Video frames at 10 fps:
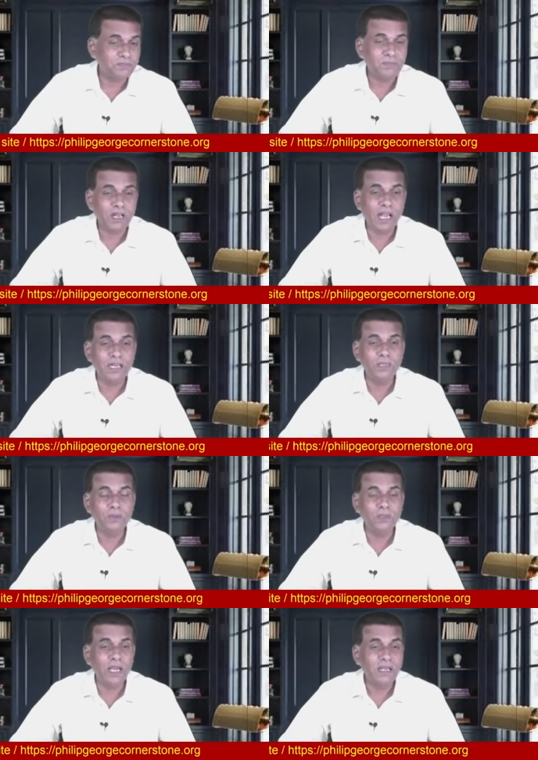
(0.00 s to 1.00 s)

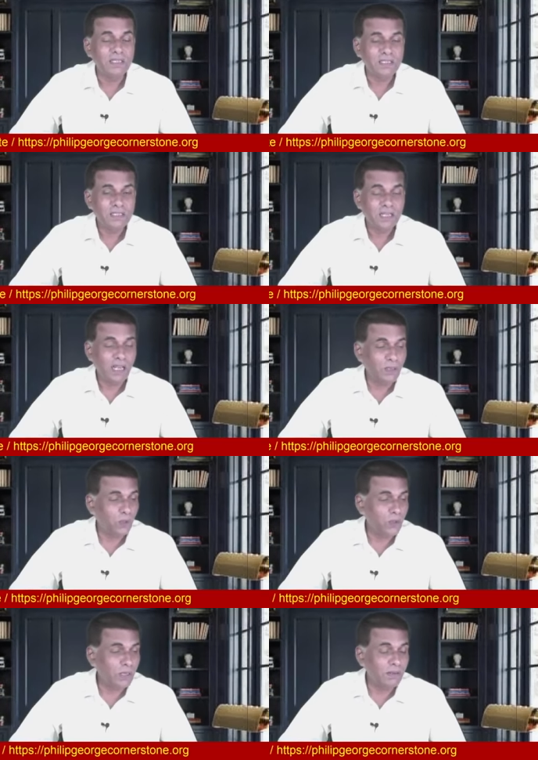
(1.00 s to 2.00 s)
hallelujah i
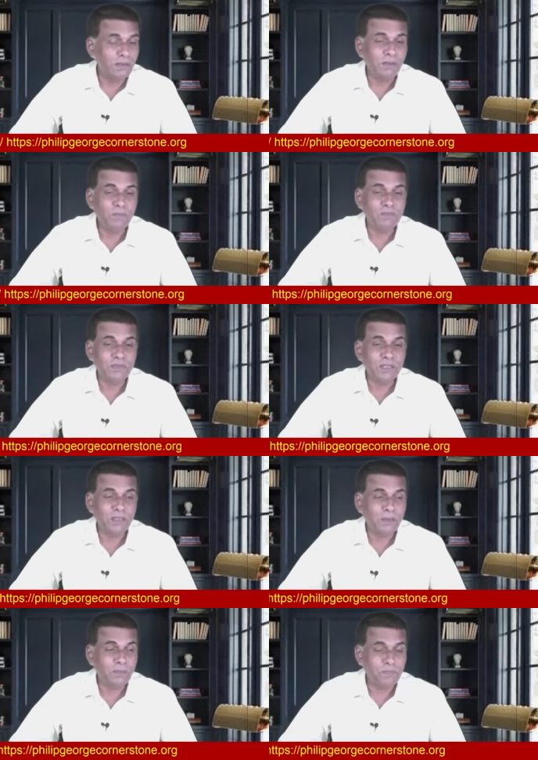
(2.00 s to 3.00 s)
don't know um,
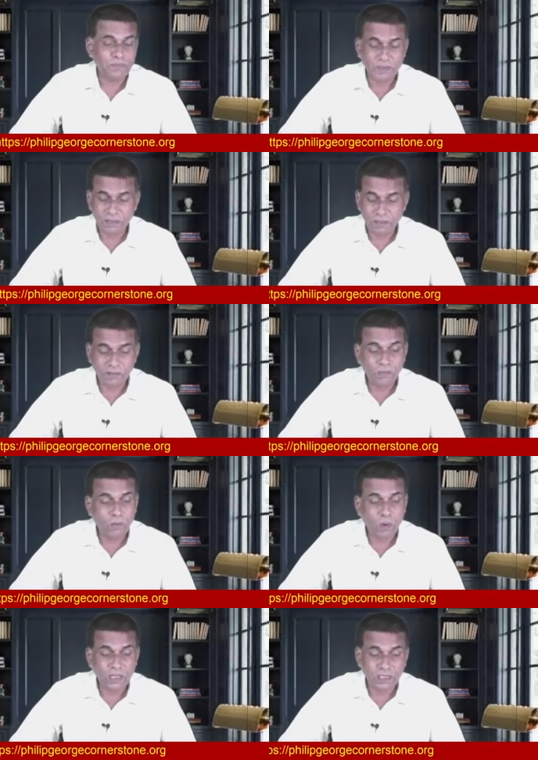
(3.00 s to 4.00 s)
um, uh,
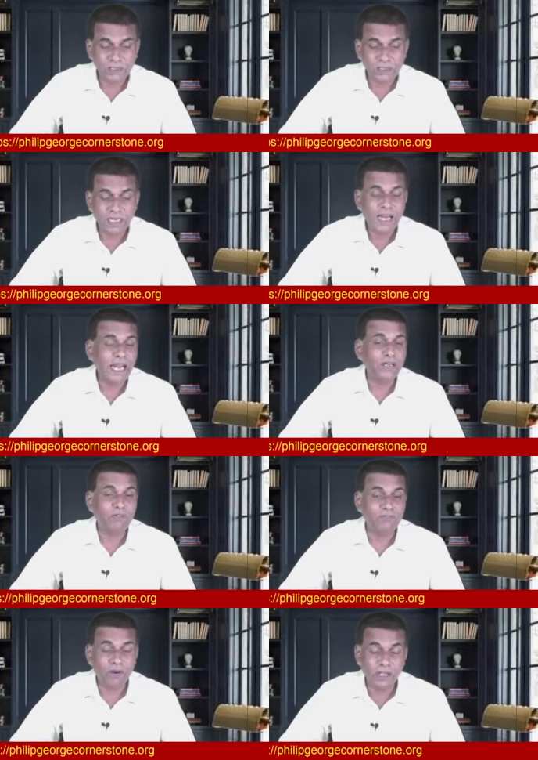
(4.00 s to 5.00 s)
what is the land
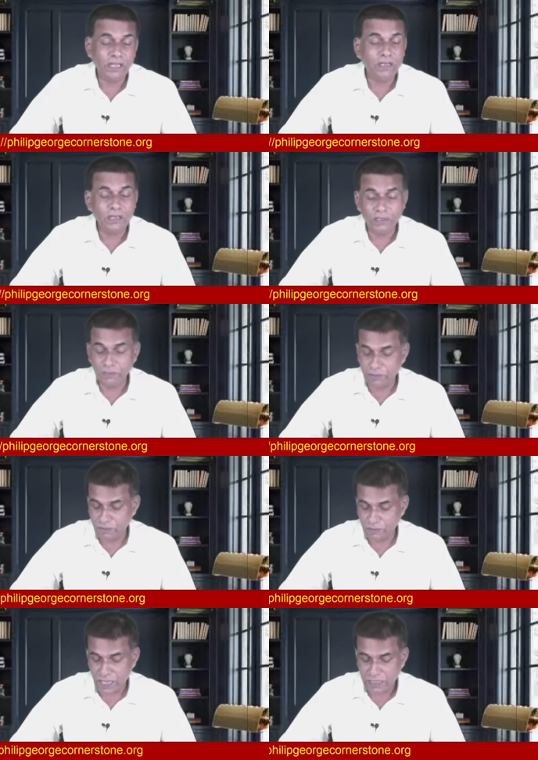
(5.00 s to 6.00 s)
of oil
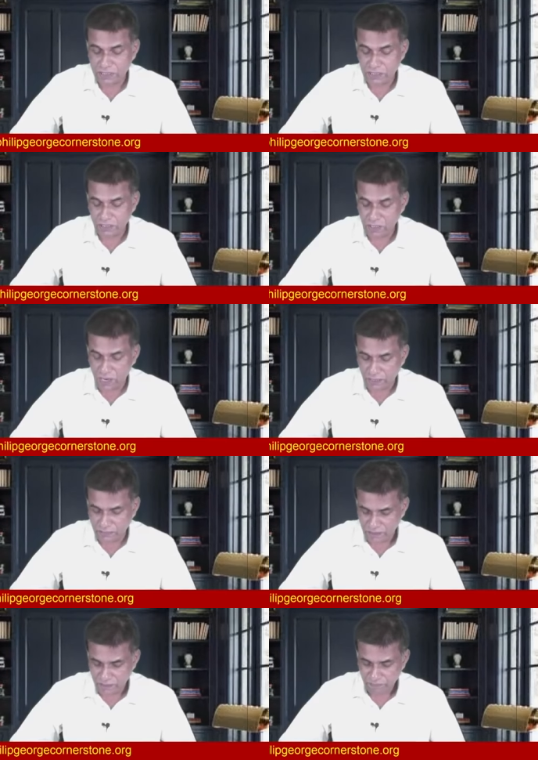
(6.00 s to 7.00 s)
you ask
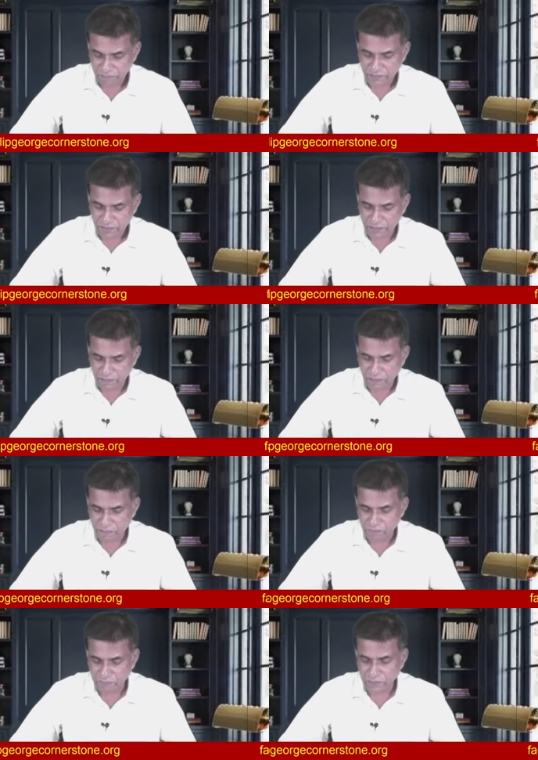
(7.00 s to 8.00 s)
god
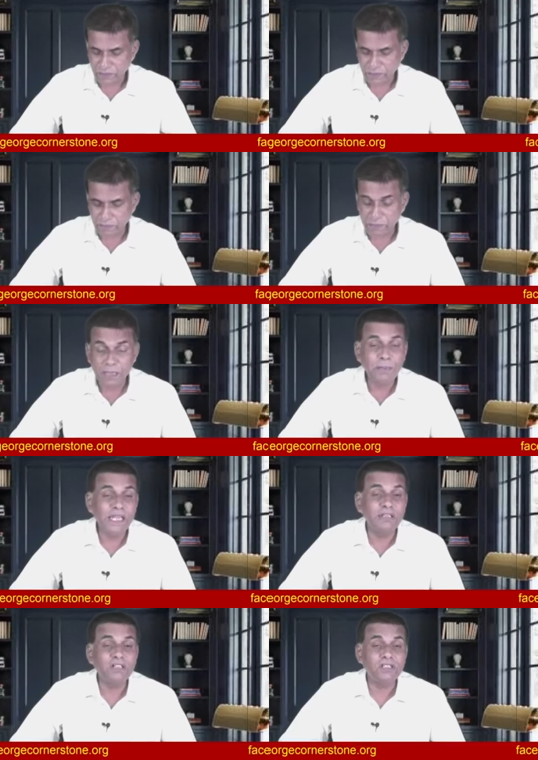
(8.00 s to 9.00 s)
um,
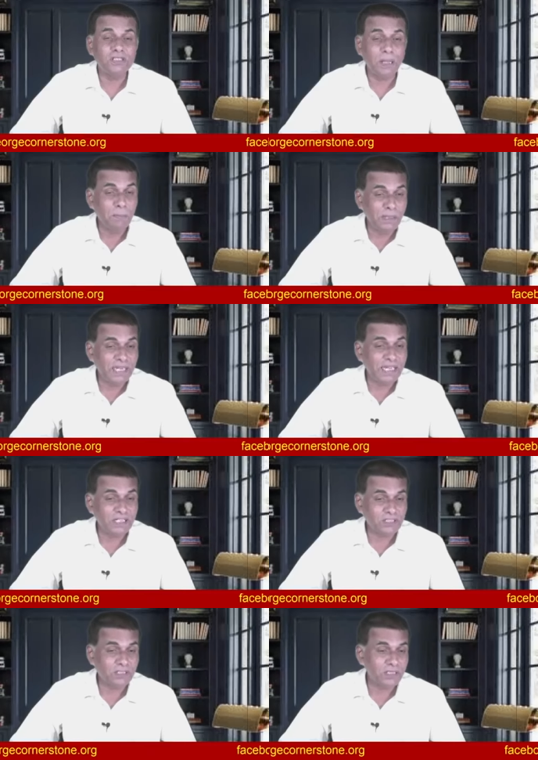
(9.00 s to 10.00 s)
maybe it is the middle
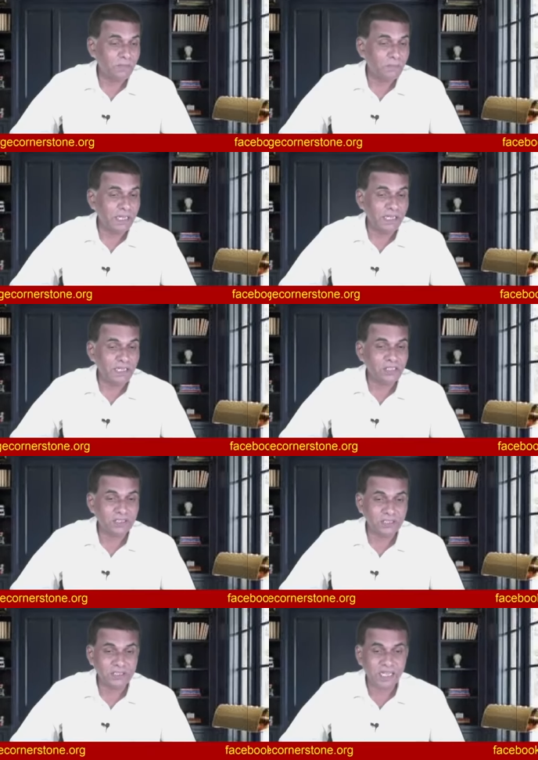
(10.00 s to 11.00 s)
east middle
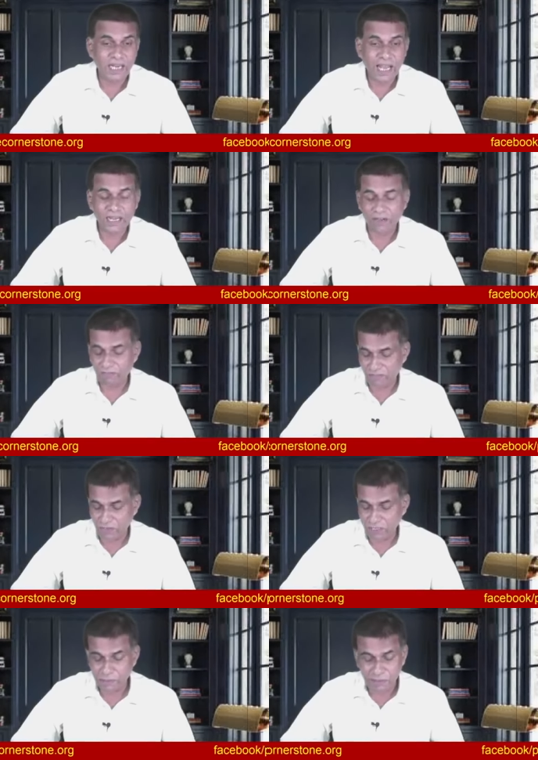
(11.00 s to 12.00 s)
east is the land of
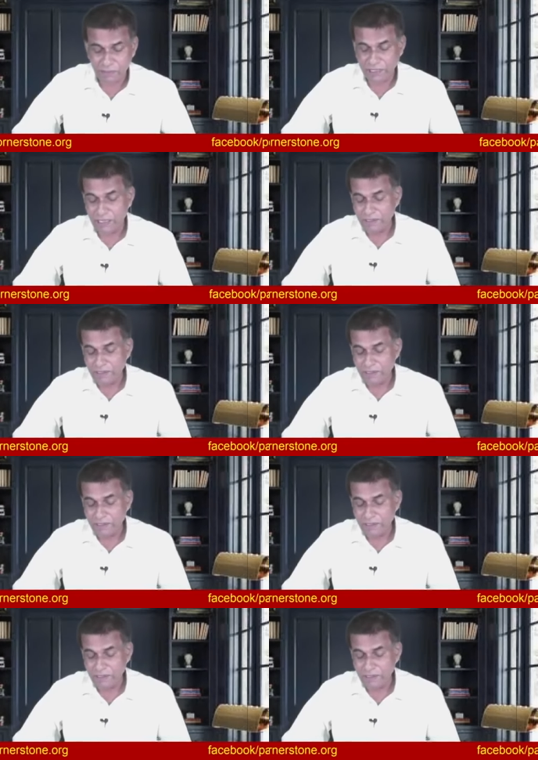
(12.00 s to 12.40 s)
oil maybe